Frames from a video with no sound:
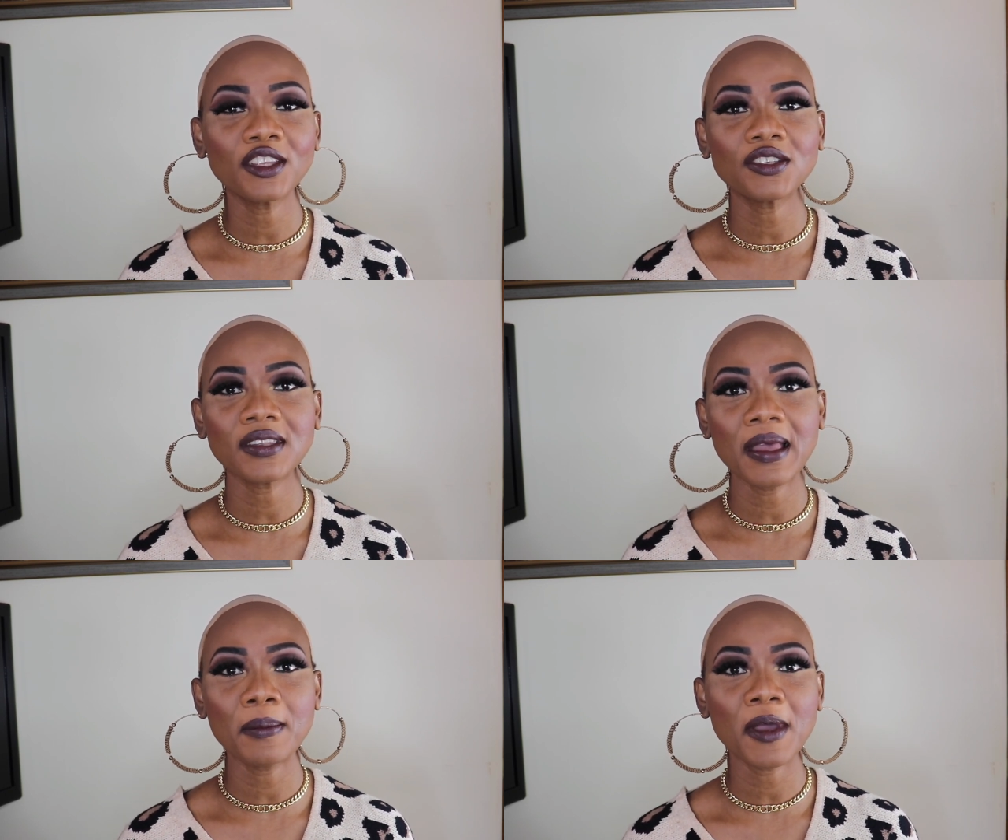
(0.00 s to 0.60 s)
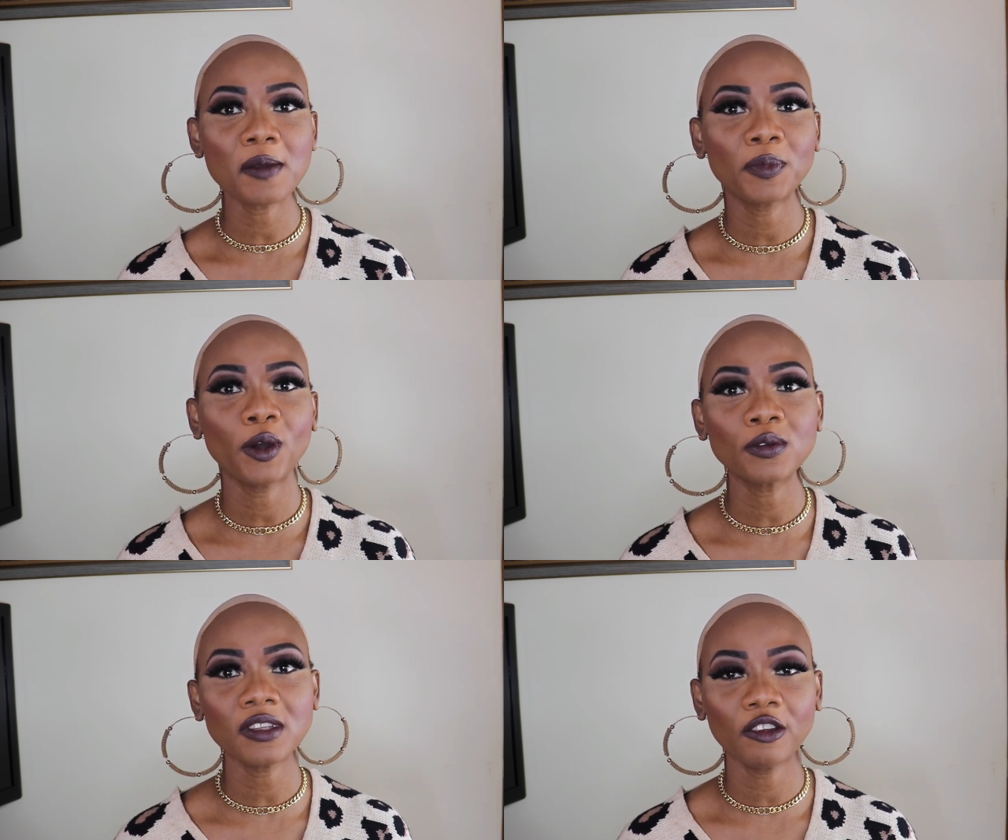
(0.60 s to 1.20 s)
each time I
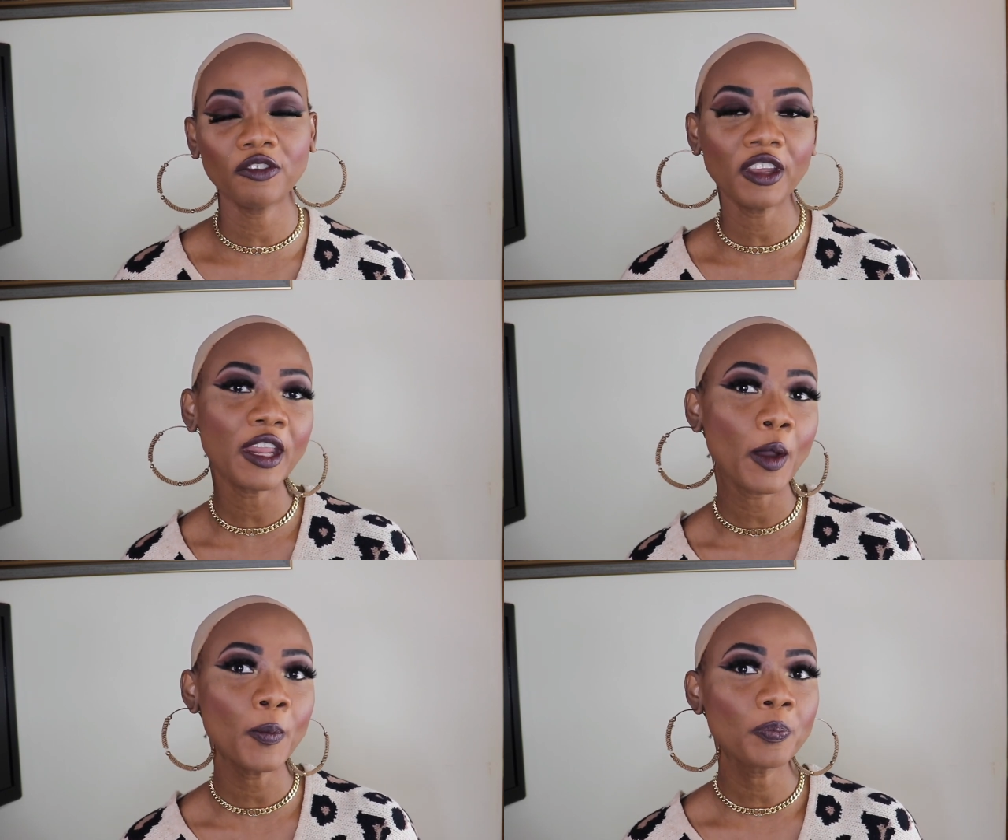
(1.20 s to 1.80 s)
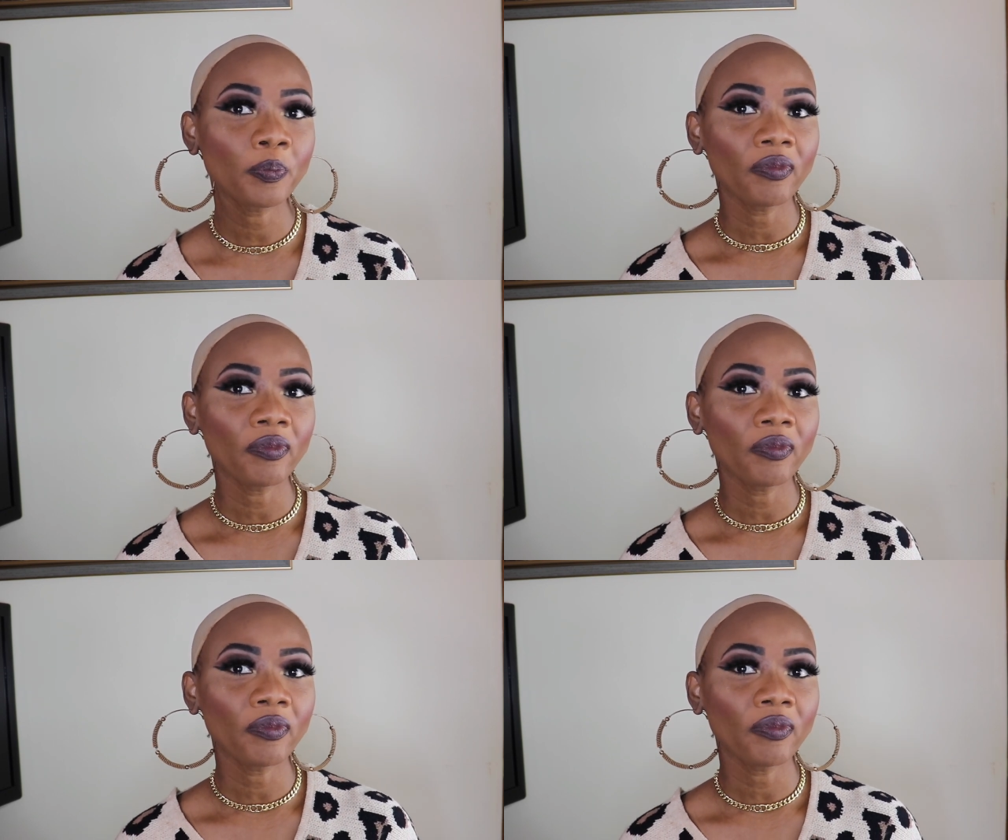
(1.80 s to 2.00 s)
post a video.